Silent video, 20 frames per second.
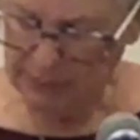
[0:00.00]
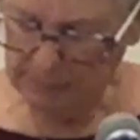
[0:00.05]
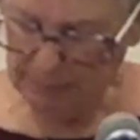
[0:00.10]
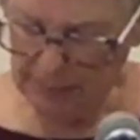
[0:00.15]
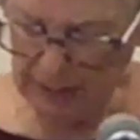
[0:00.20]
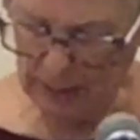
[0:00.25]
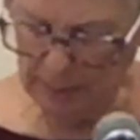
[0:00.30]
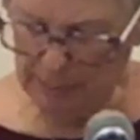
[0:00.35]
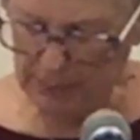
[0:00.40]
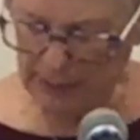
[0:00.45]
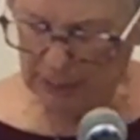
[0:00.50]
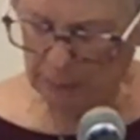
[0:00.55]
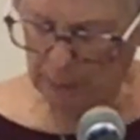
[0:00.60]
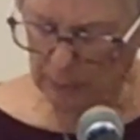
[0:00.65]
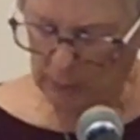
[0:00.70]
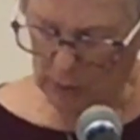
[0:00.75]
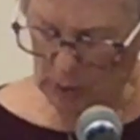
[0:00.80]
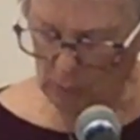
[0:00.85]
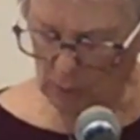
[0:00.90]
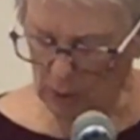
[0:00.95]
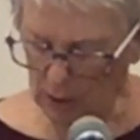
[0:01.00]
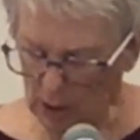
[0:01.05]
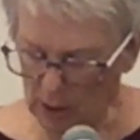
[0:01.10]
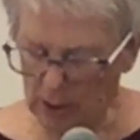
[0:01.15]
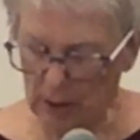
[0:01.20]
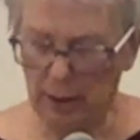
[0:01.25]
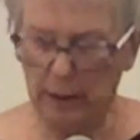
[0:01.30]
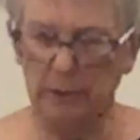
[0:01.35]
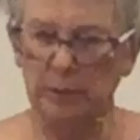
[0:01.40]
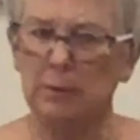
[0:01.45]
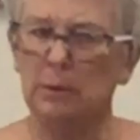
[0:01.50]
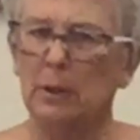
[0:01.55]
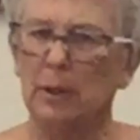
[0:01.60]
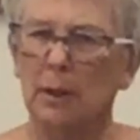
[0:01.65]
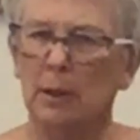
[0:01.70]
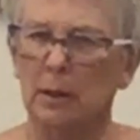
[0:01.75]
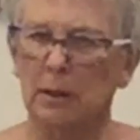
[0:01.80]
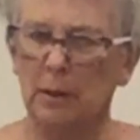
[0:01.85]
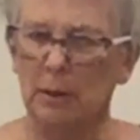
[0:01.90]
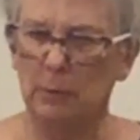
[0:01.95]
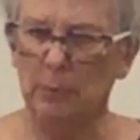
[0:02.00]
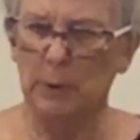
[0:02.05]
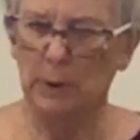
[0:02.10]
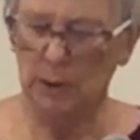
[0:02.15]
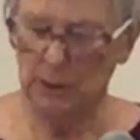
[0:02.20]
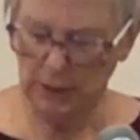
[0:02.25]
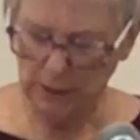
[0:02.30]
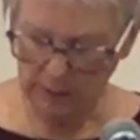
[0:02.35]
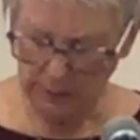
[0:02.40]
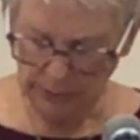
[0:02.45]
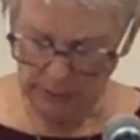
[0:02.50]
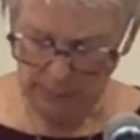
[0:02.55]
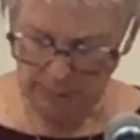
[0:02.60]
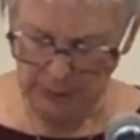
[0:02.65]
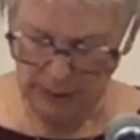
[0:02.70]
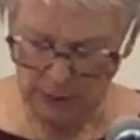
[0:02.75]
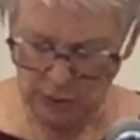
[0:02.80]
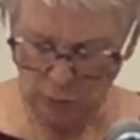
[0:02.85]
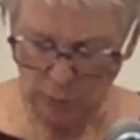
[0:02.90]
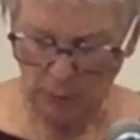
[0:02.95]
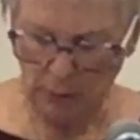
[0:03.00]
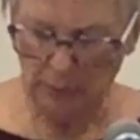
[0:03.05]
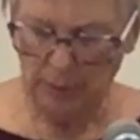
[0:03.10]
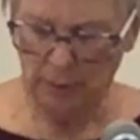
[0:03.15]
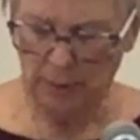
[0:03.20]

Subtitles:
Bit by bit, we'll go along and we'll look at the intro.